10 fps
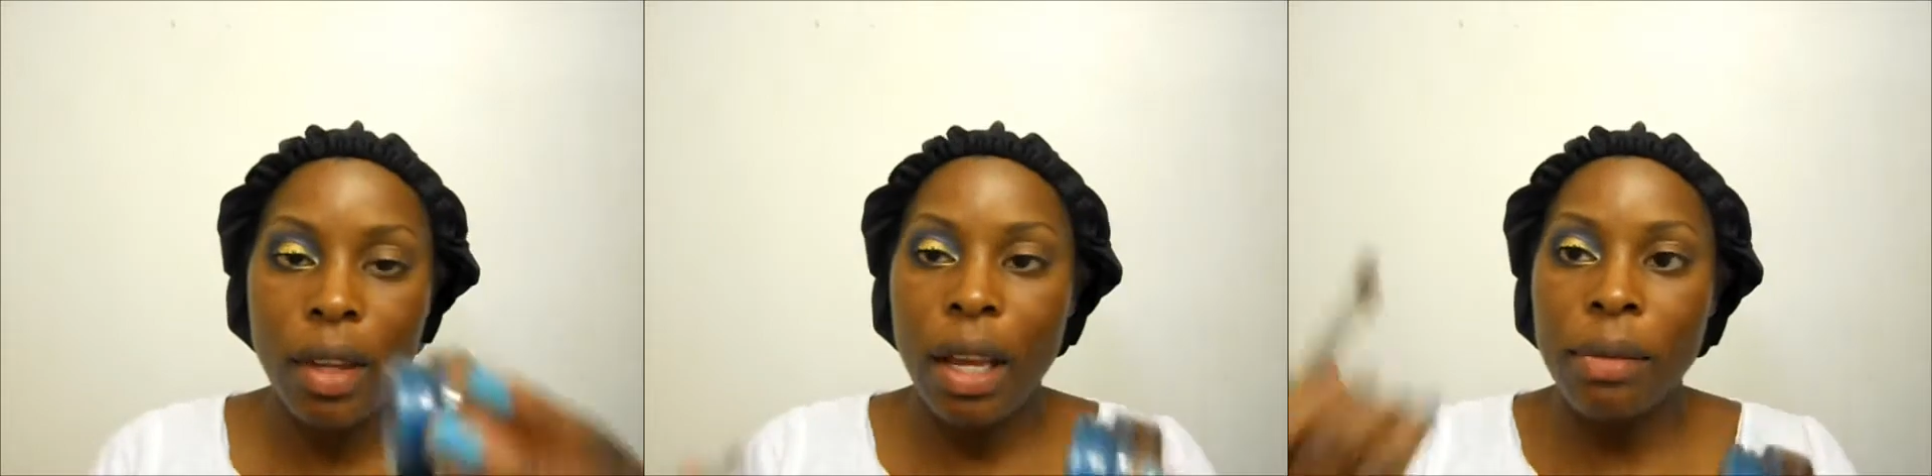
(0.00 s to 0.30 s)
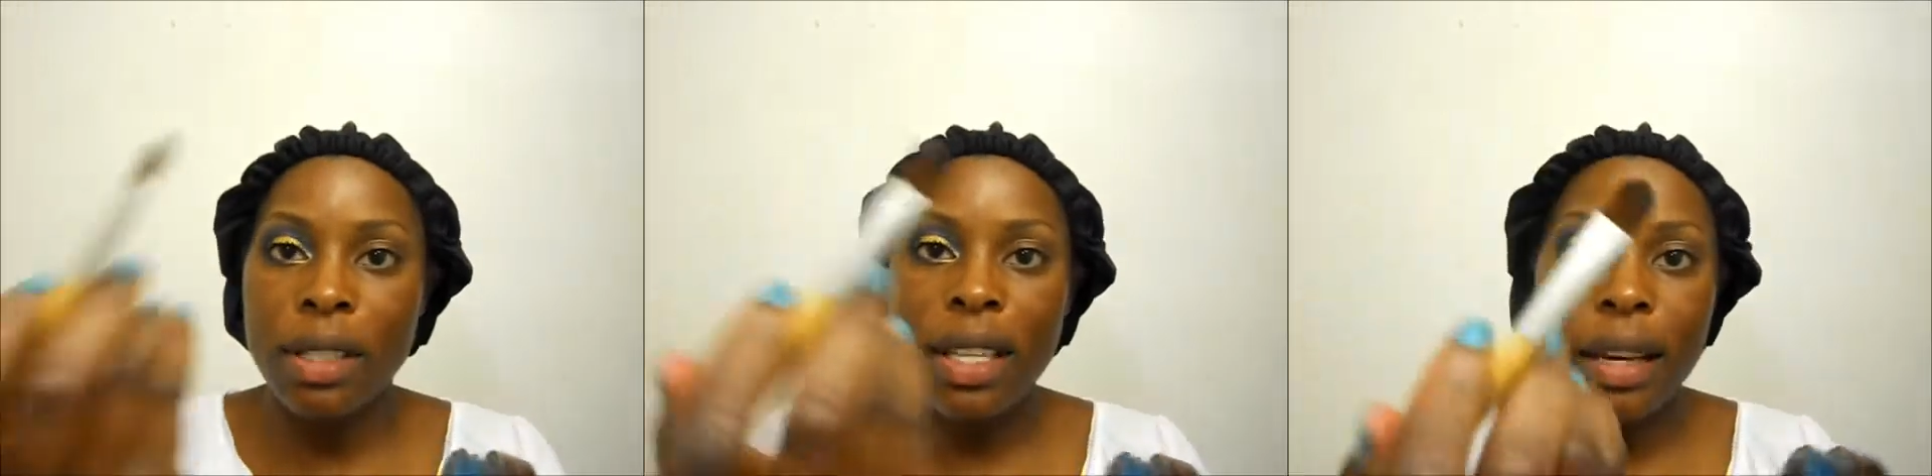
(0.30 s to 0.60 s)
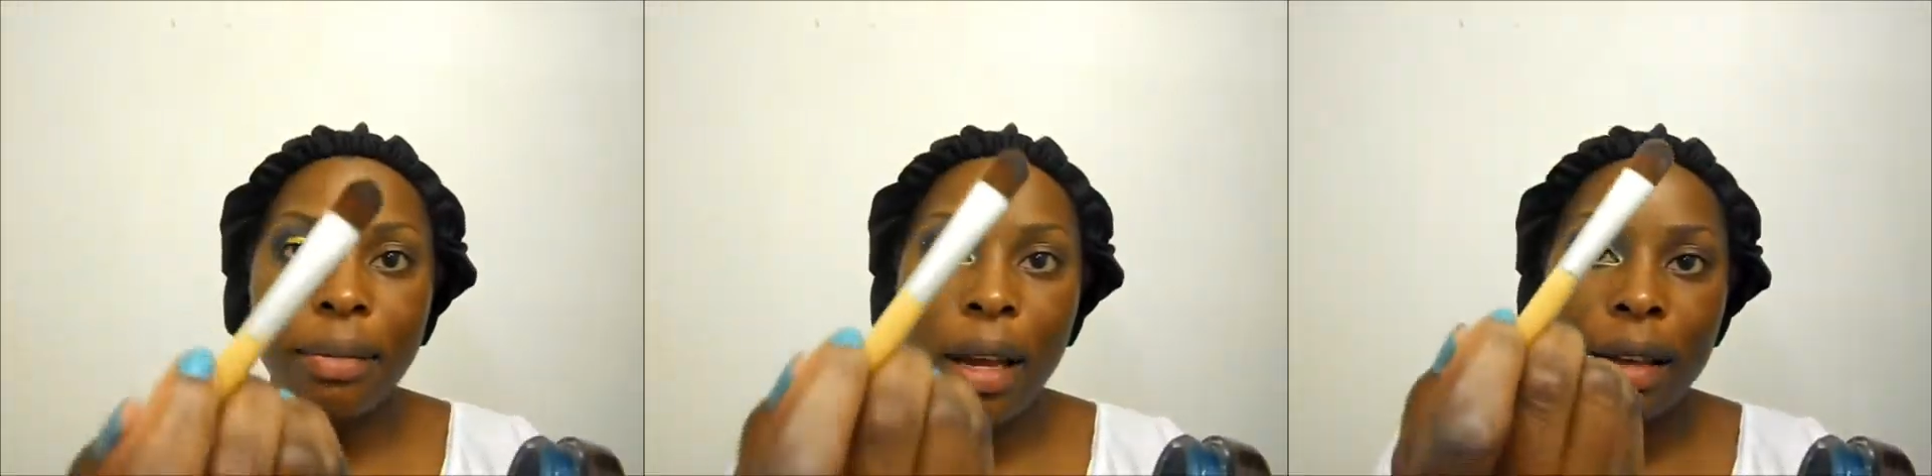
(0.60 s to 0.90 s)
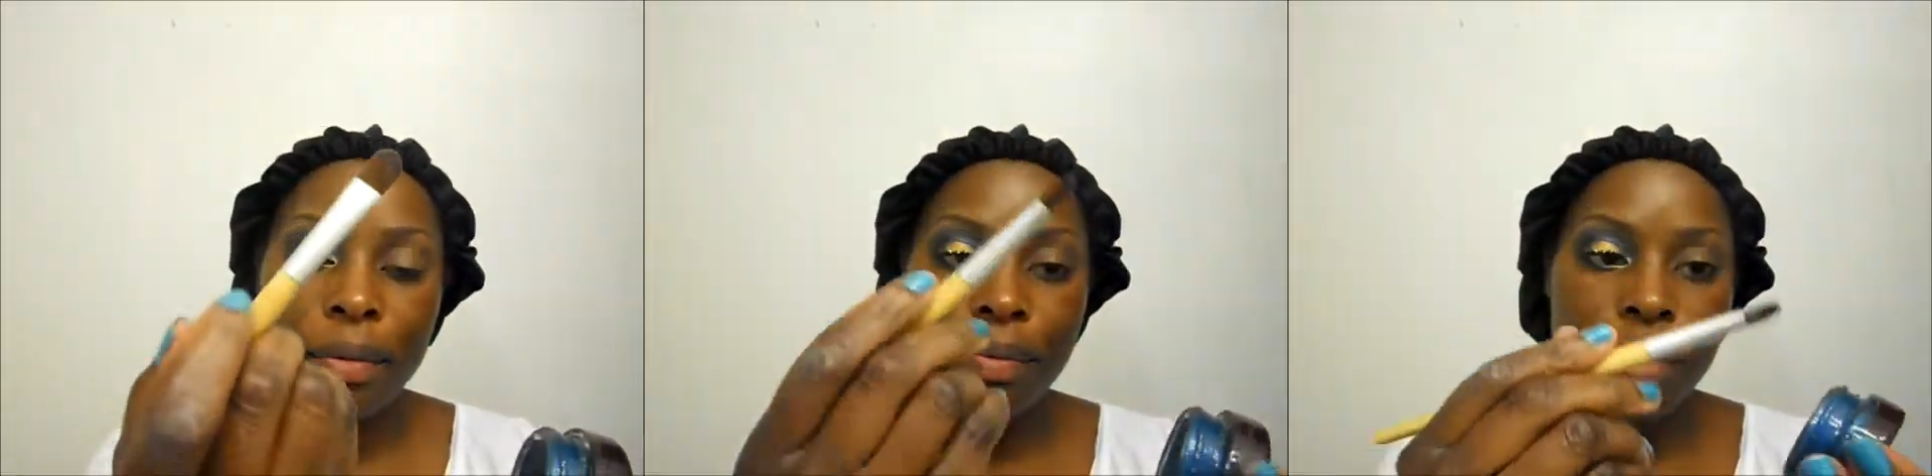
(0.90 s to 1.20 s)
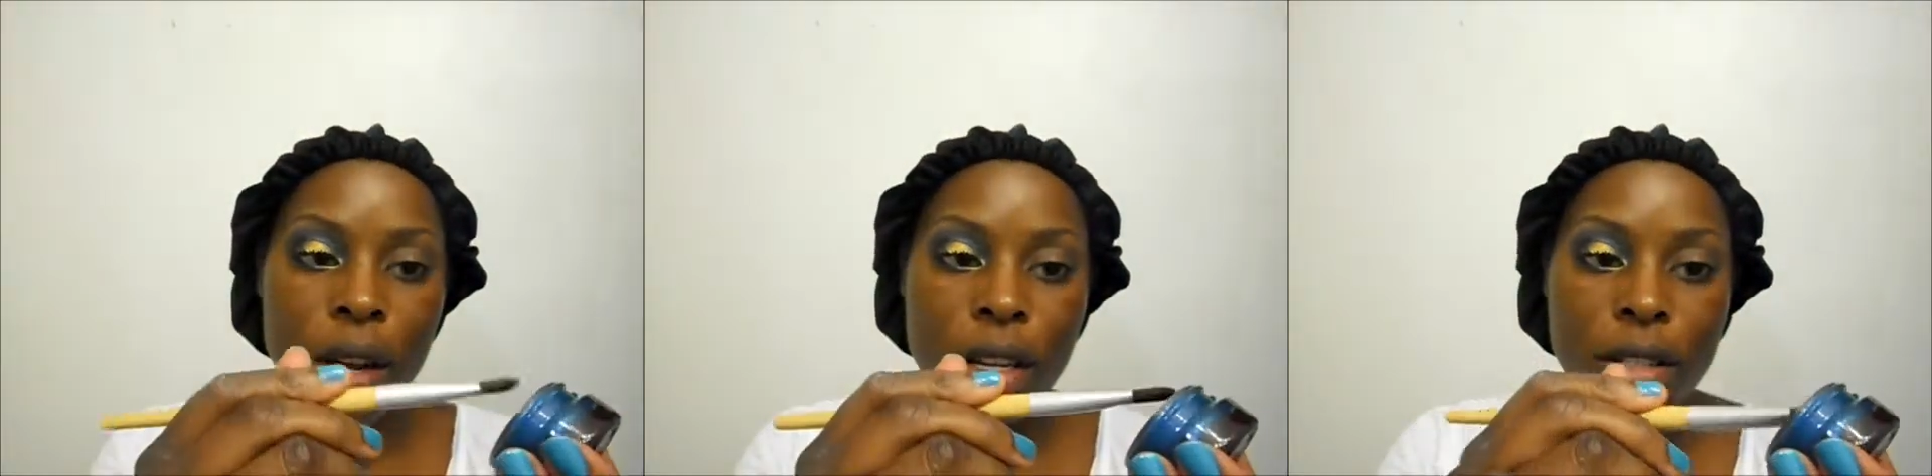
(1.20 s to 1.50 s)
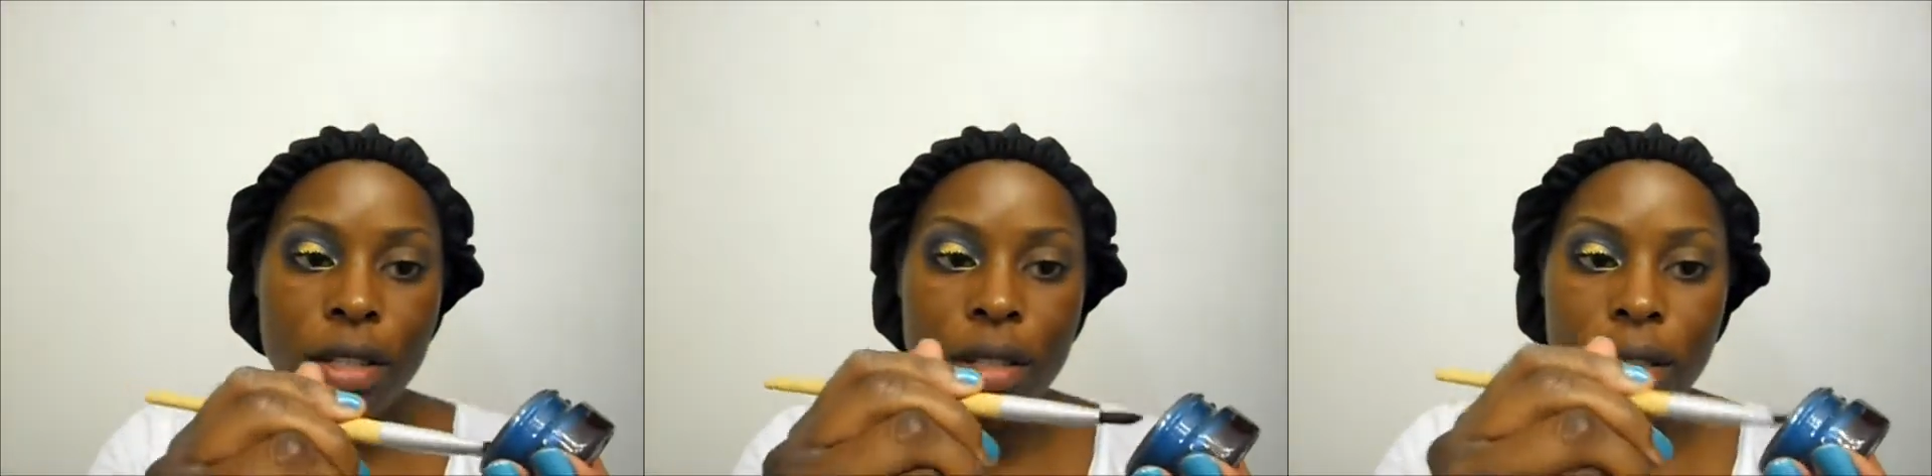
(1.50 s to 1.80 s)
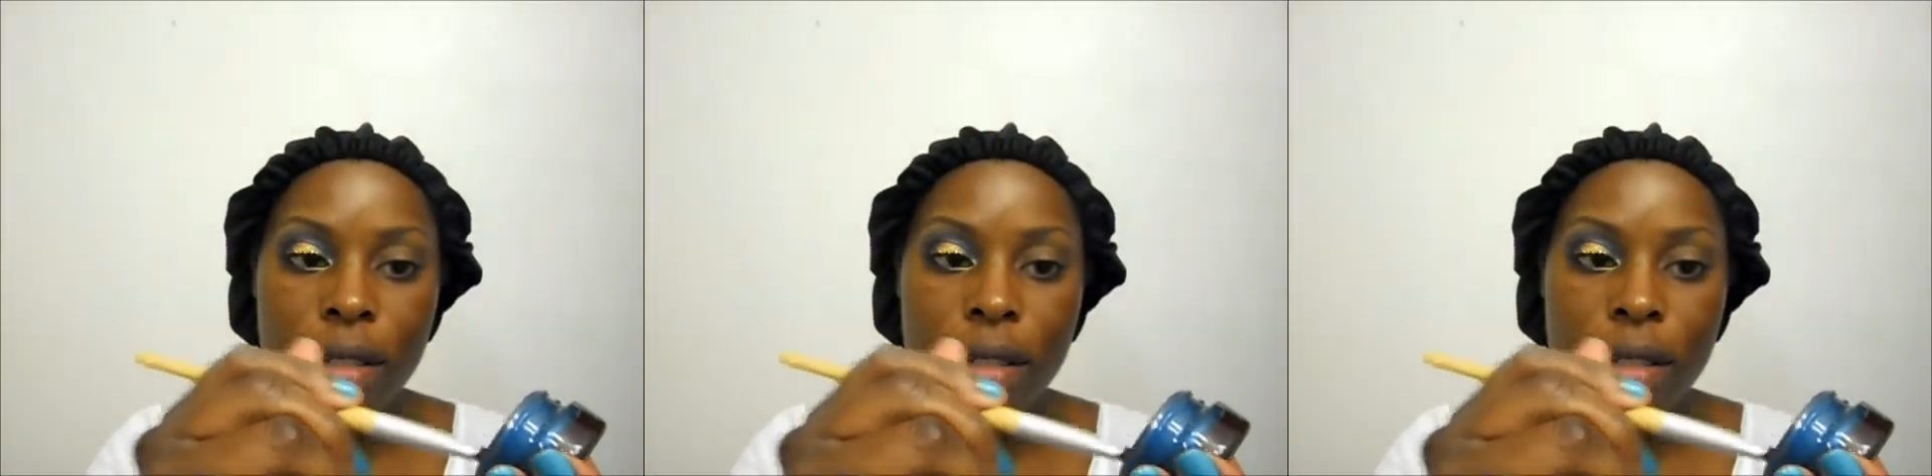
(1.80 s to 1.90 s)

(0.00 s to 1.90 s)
I'm going to take my brush